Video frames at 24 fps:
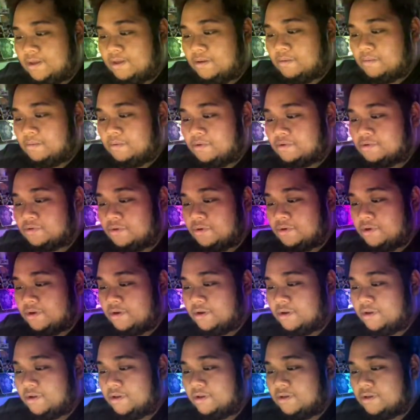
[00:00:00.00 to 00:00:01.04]
Bonzar.
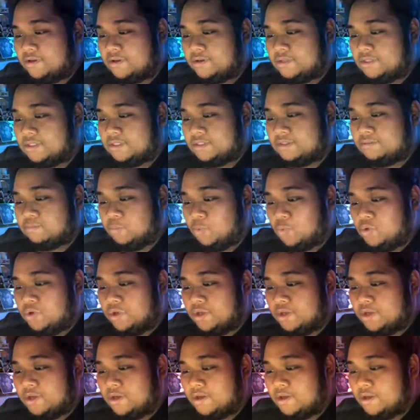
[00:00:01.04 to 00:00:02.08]

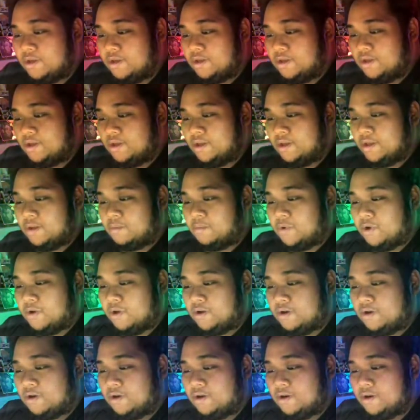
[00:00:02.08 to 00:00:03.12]
Spoink. Come
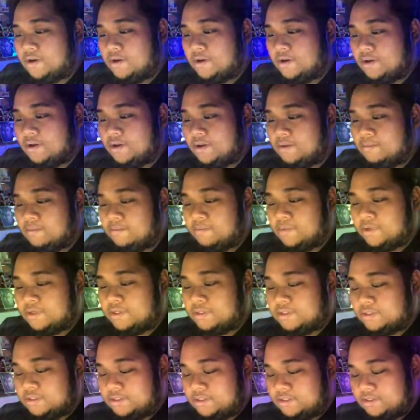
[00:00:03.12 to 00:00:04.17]
on.
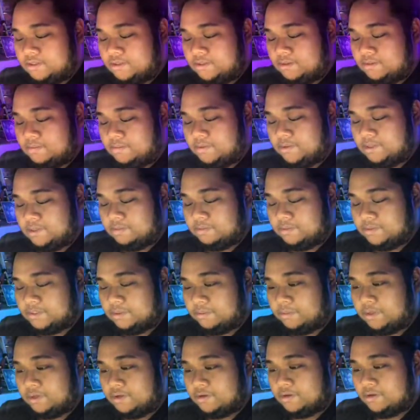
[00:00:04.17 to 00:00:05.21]
Please. Please be
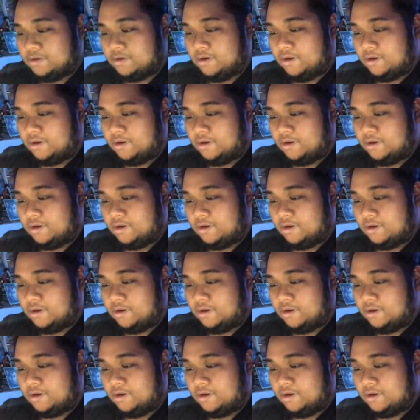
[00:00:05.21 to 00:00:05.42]
something good.